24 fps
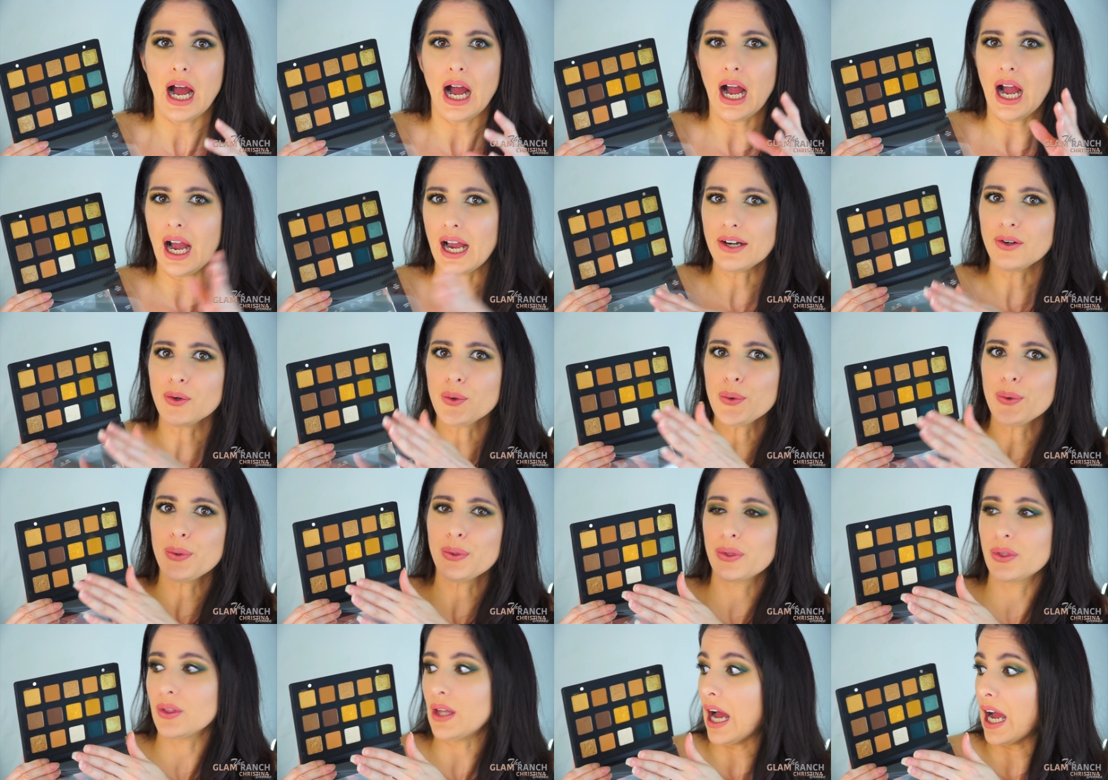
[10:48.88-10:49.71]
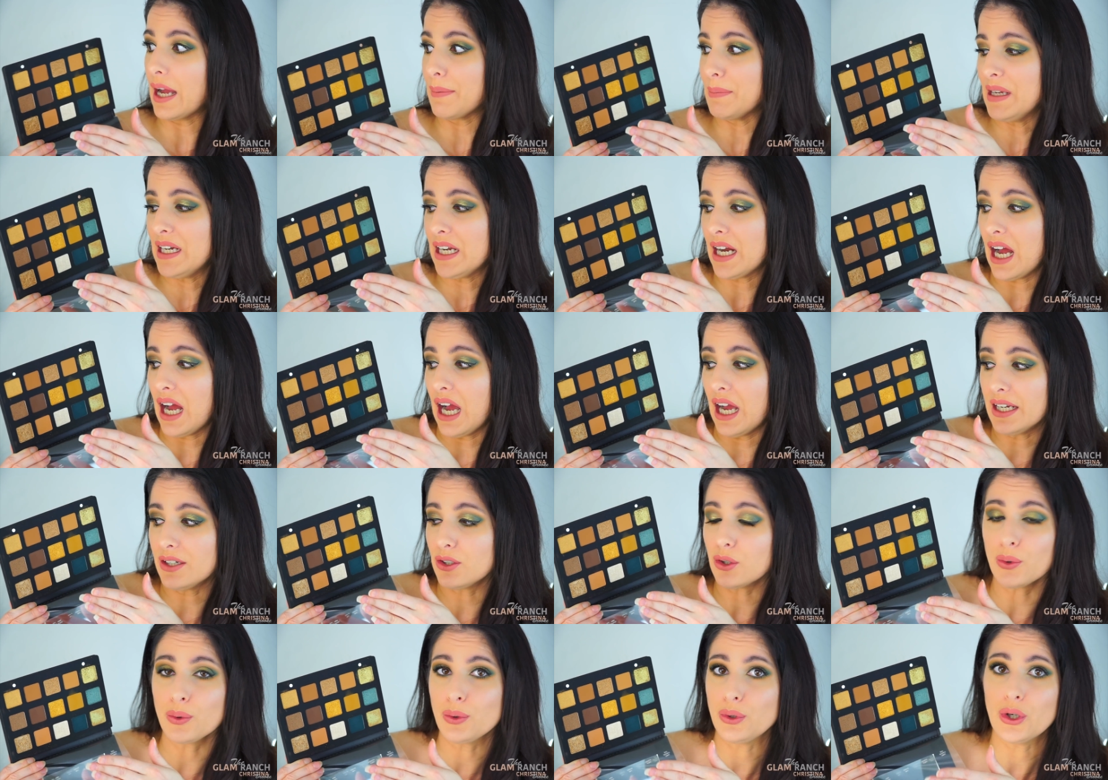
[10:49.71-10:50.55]
I don't, I mean, I
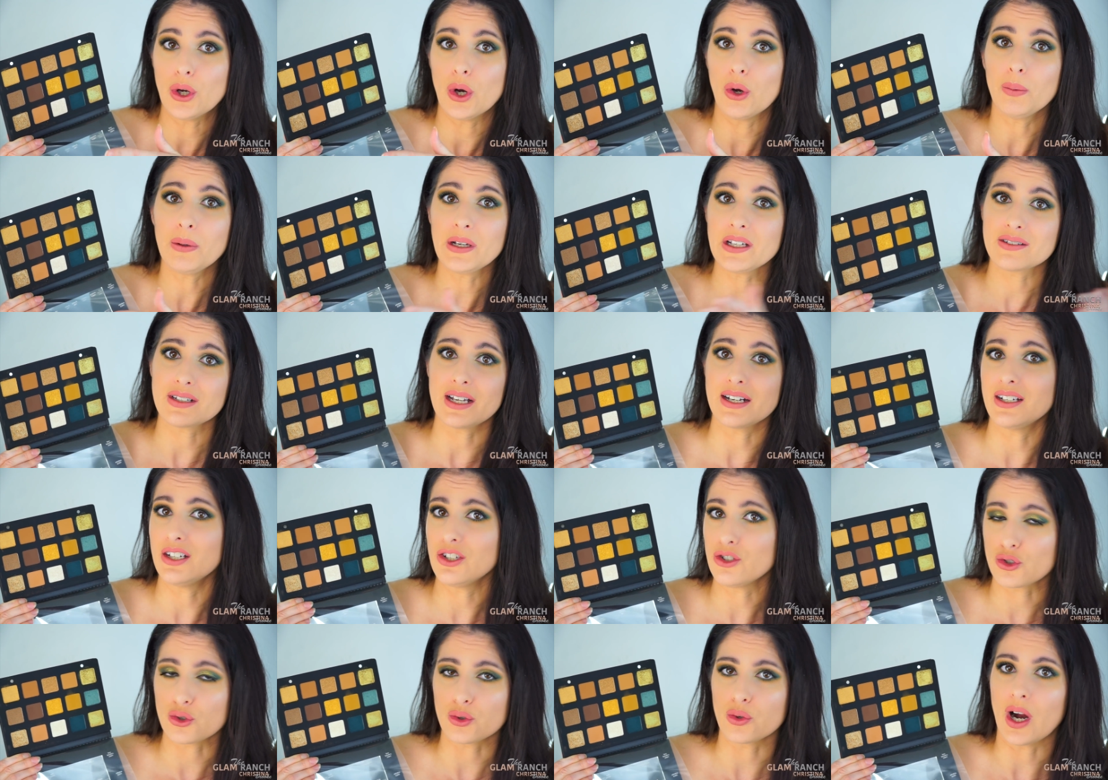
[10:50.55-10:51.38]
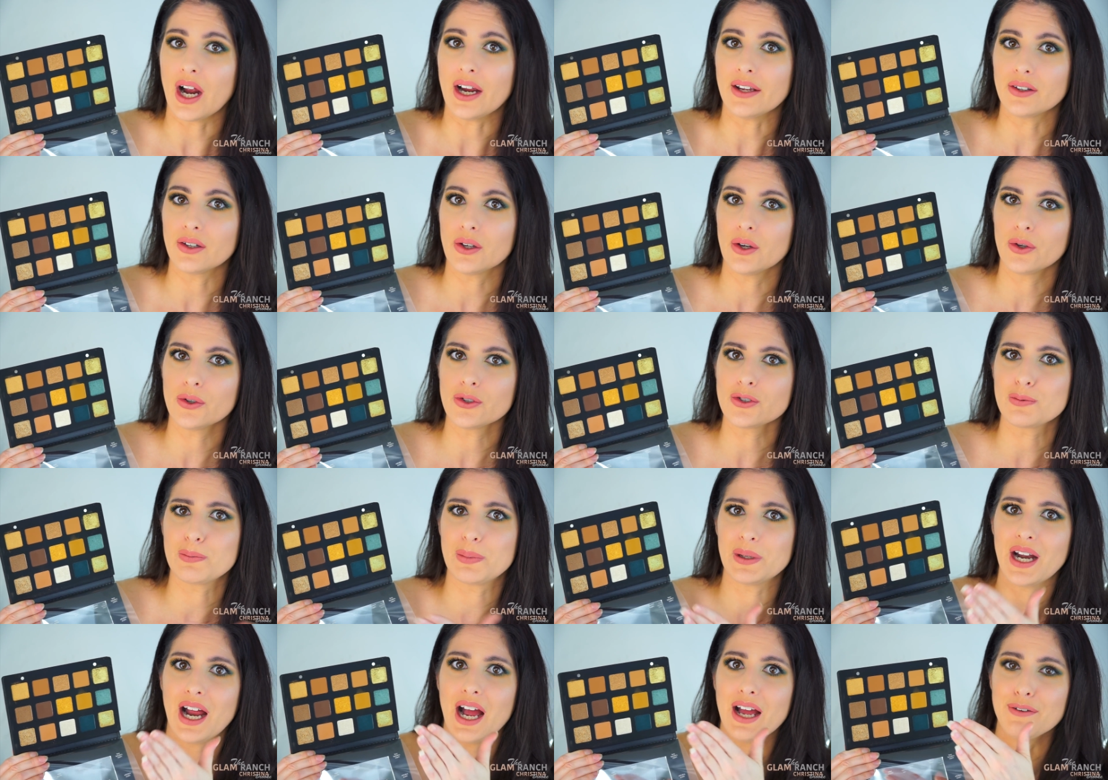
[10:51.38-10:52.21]
don't know because I didn't try those,
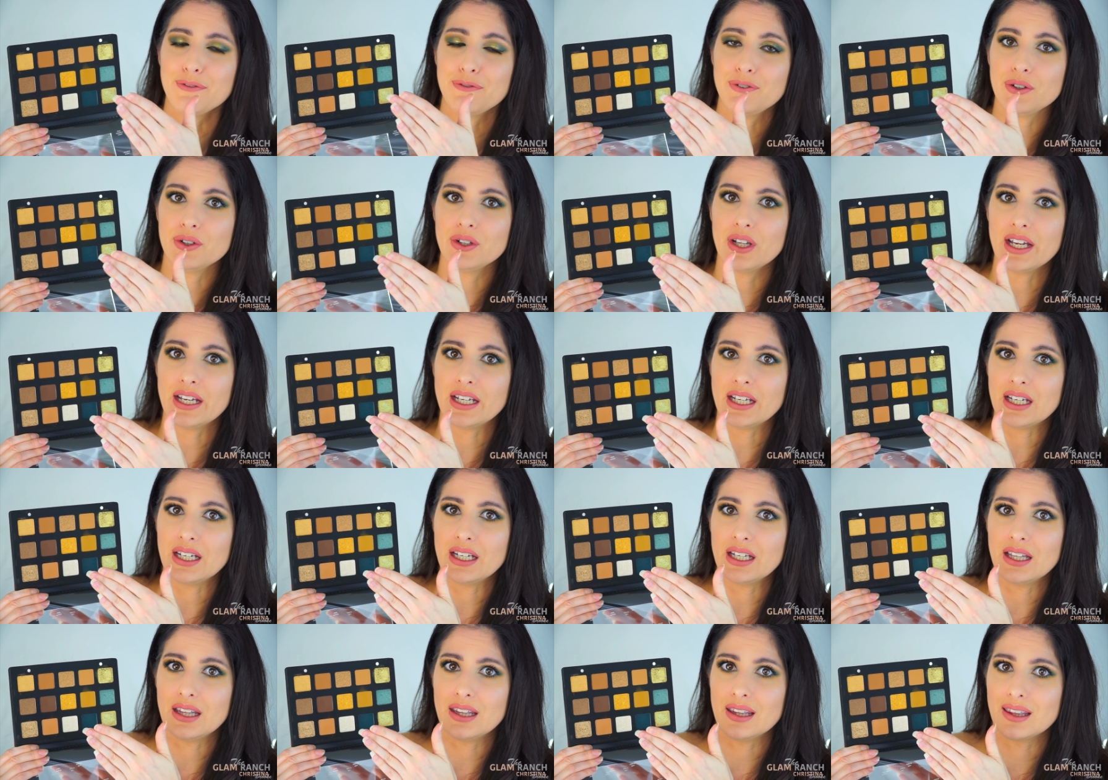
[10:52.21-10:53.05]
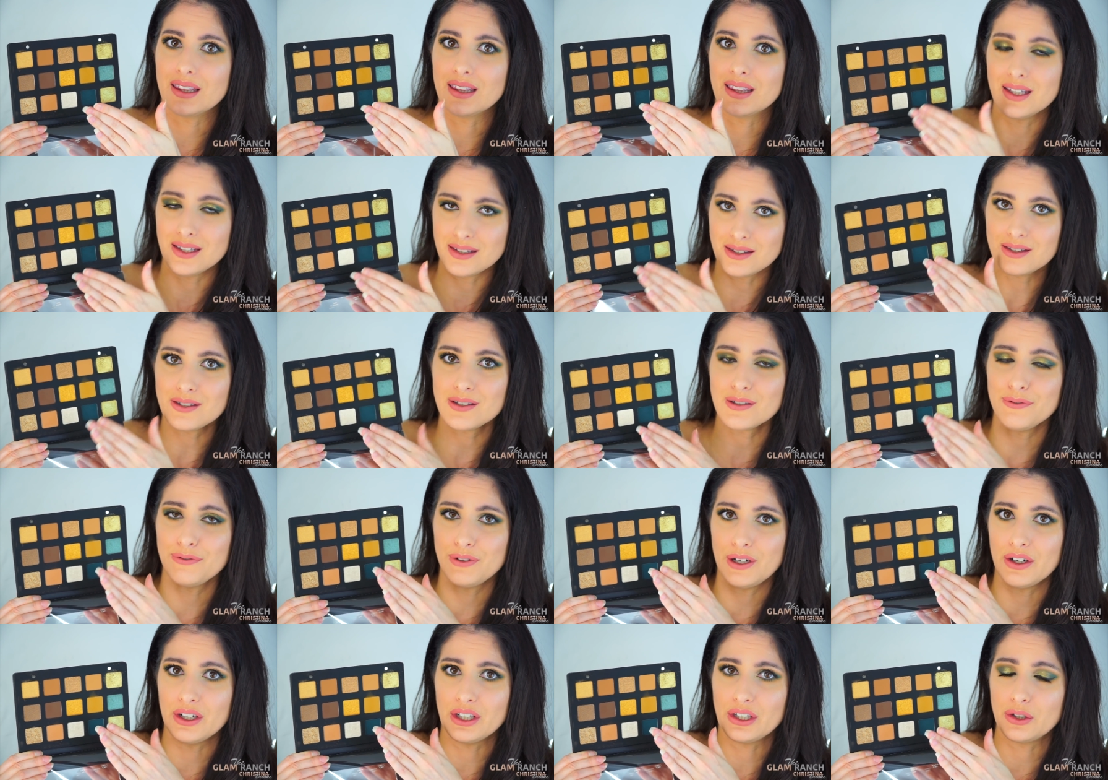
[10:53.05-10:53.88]
but I feel like this is a
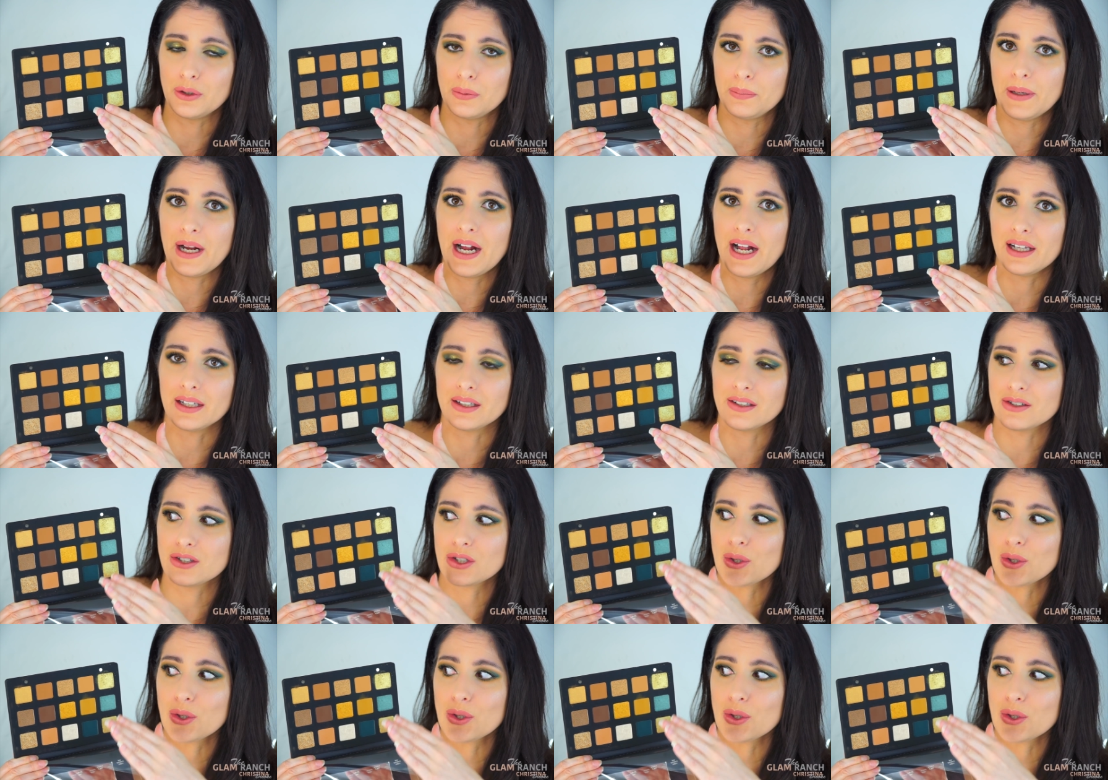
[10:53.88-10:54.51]
very good palette.